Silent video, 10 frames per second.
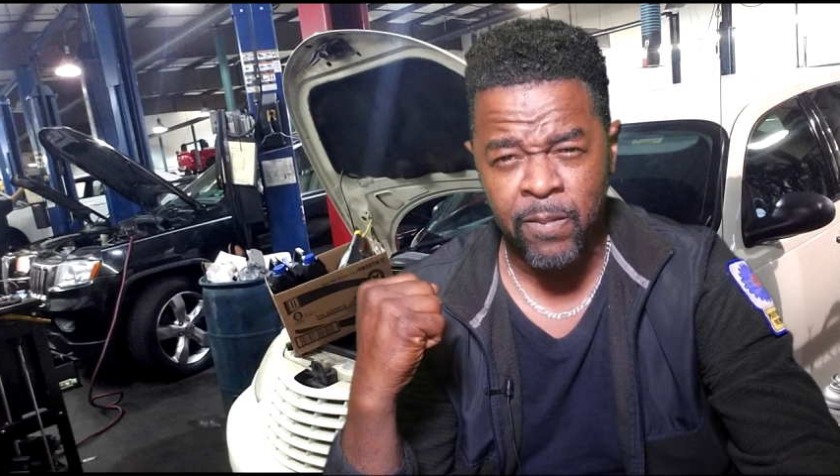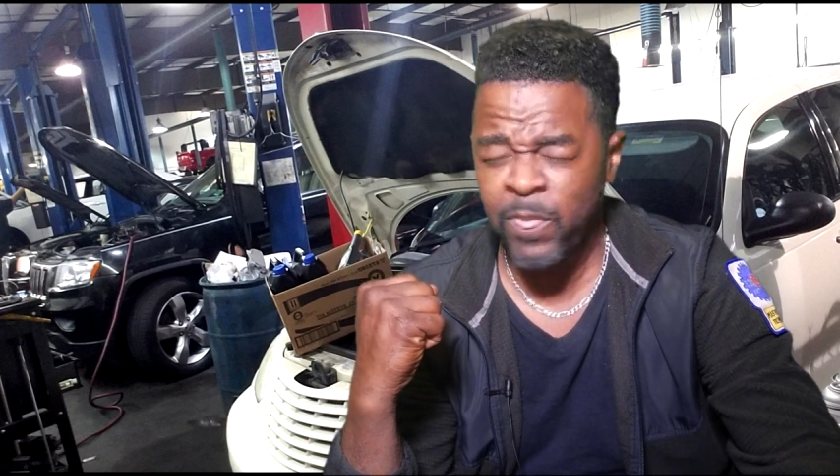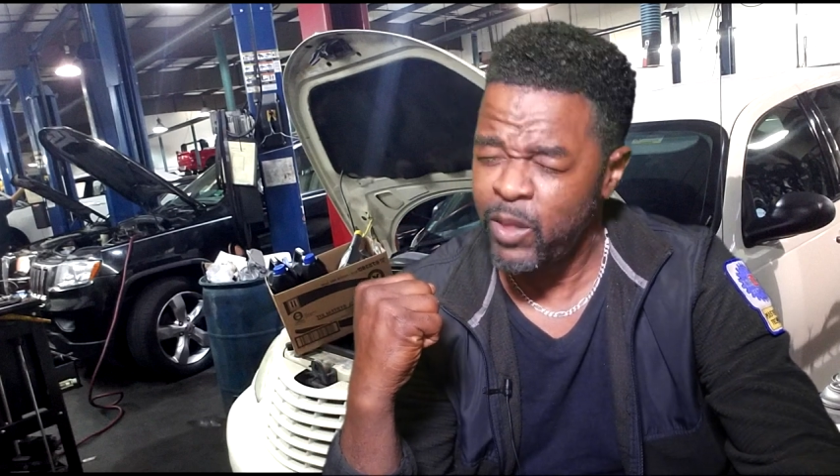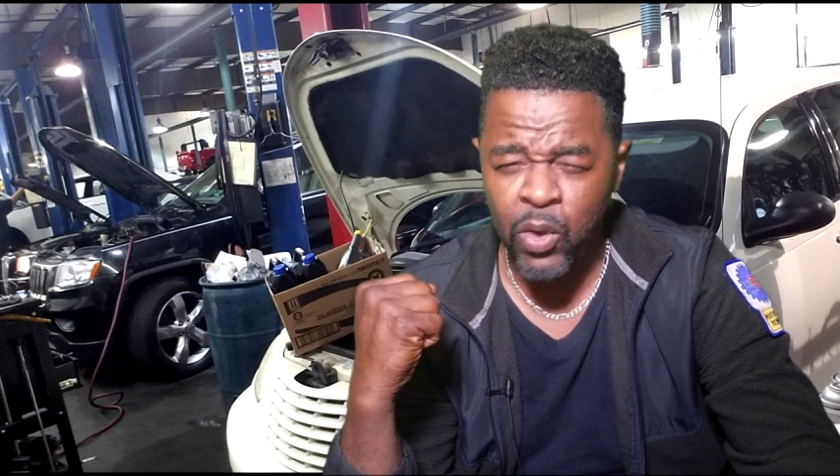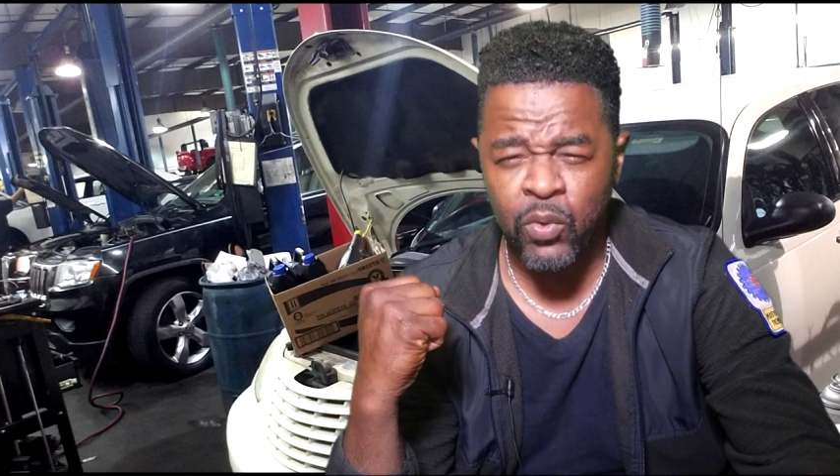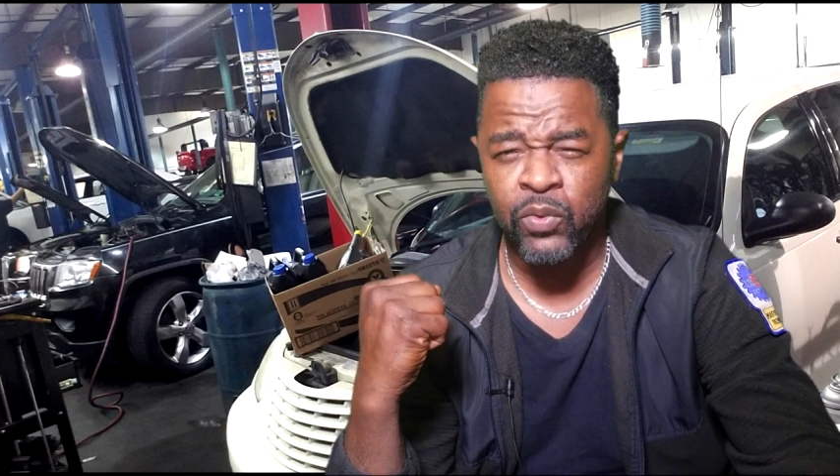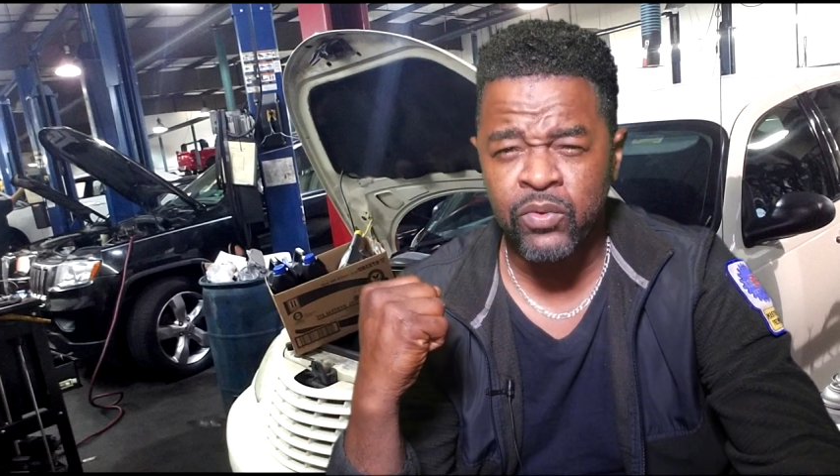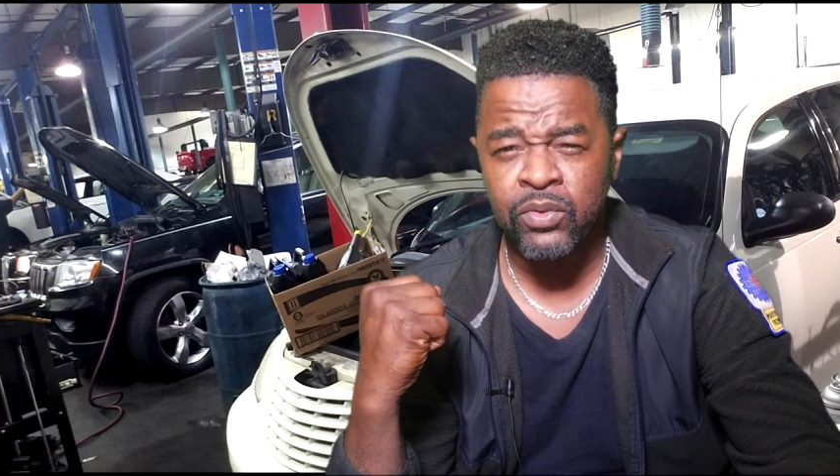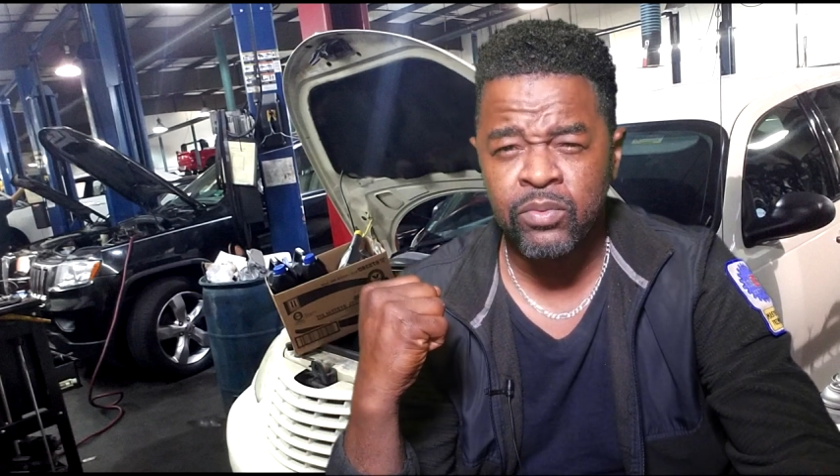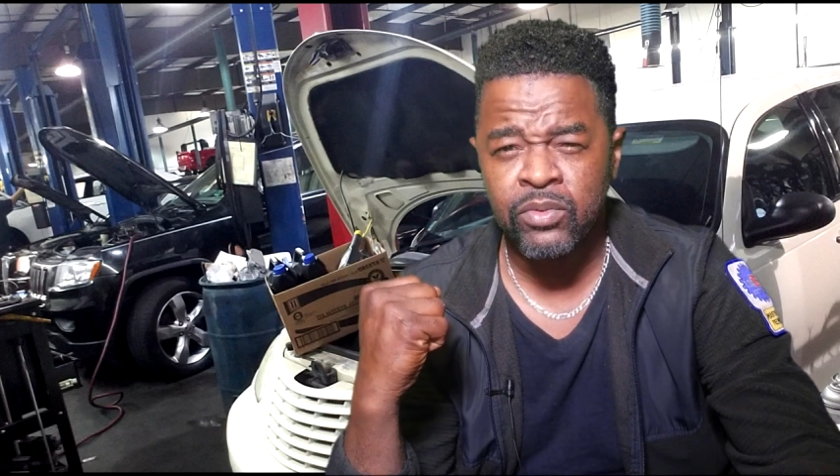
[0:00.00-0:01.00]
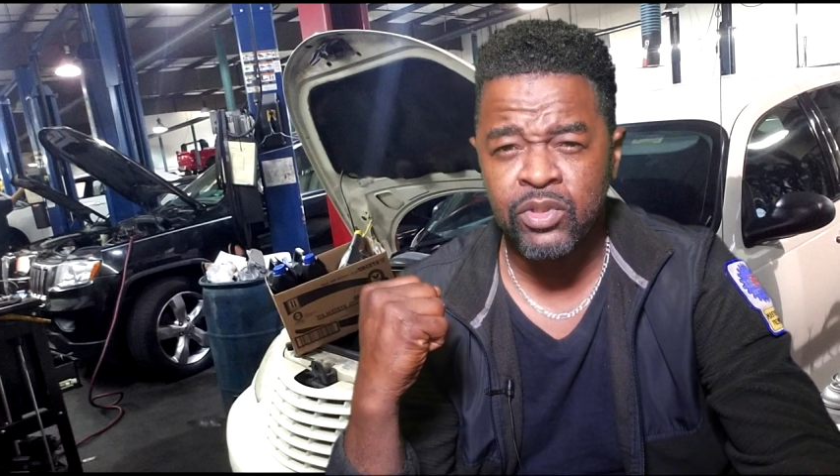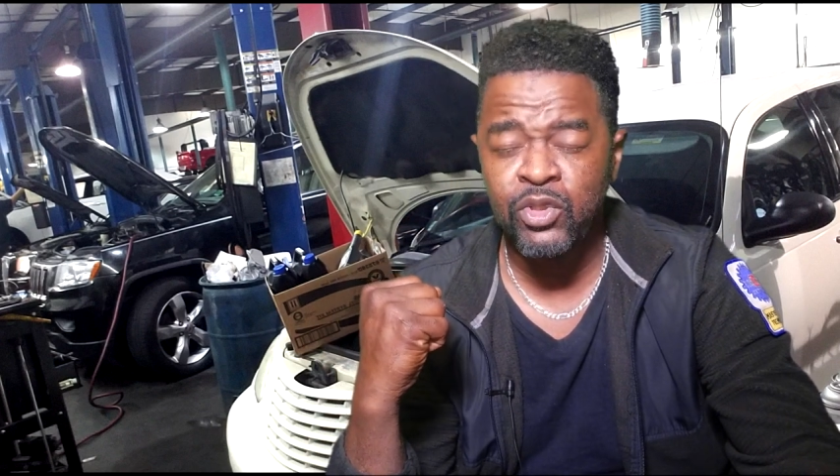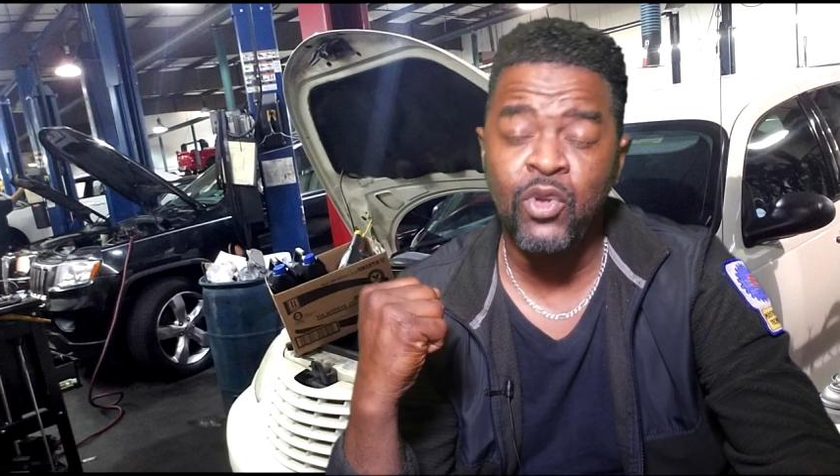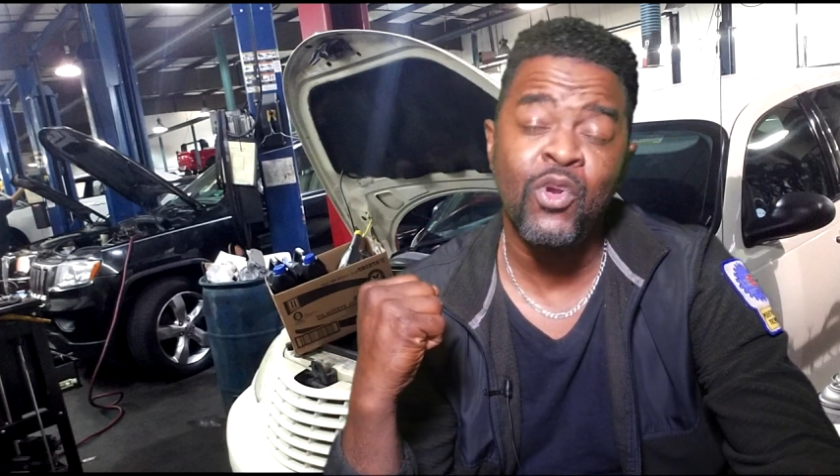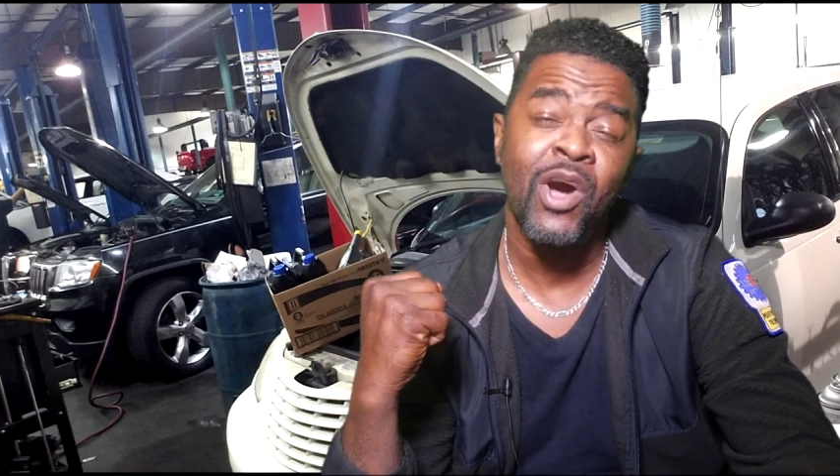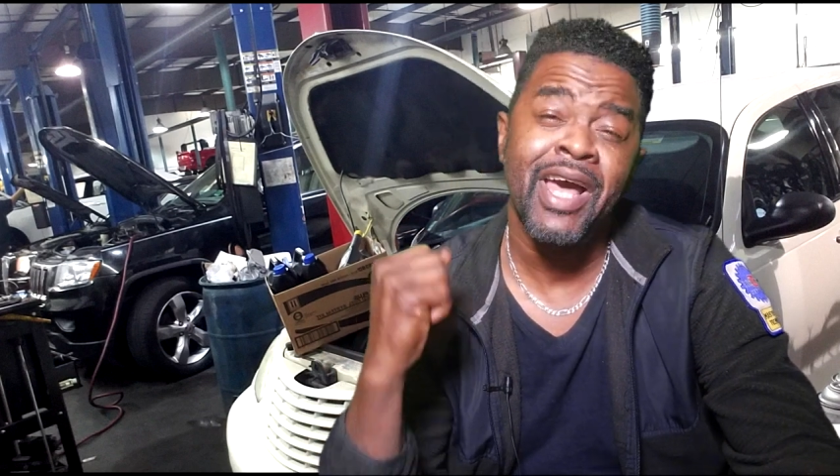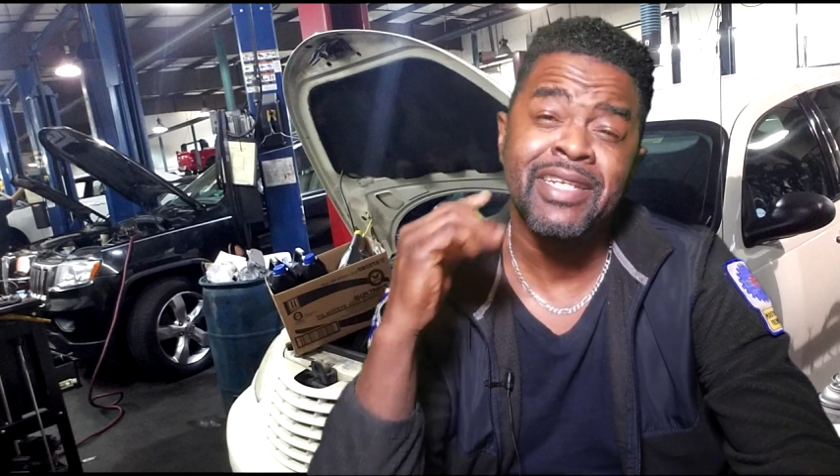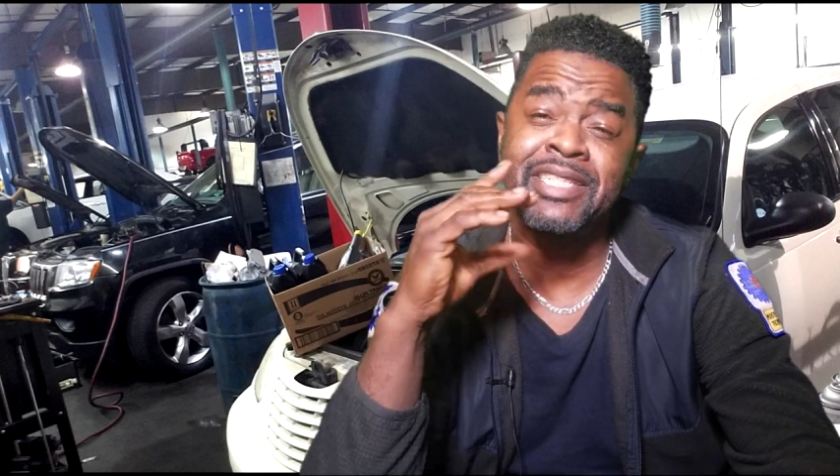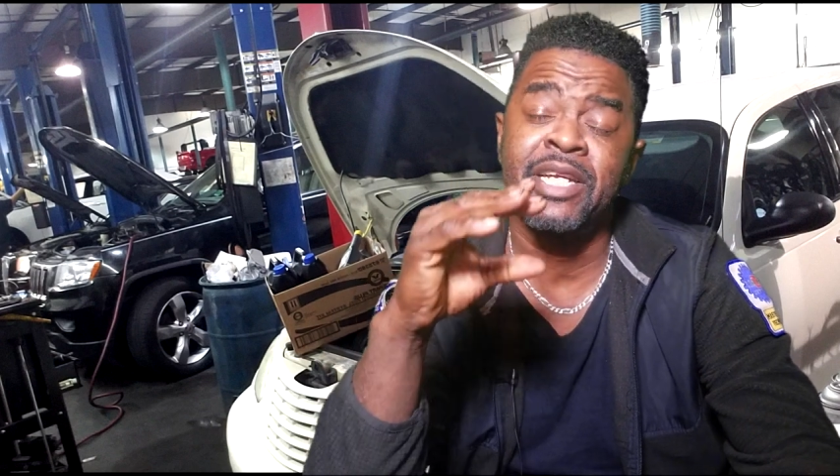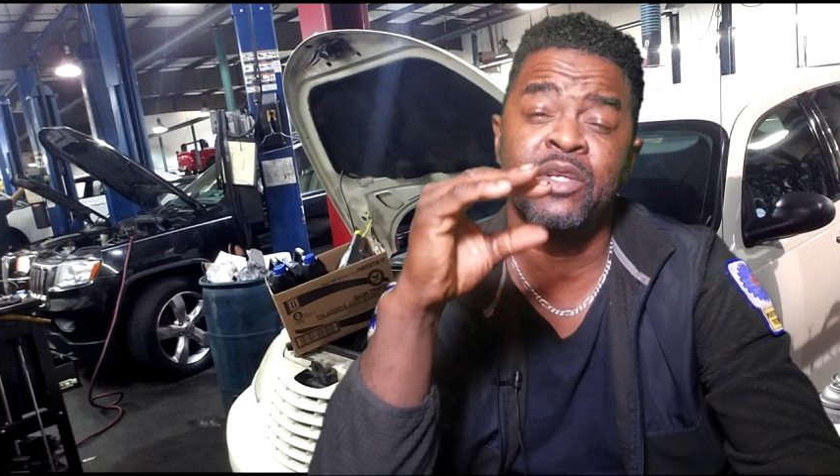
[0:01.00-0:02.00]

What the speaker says: No, you don't know how to check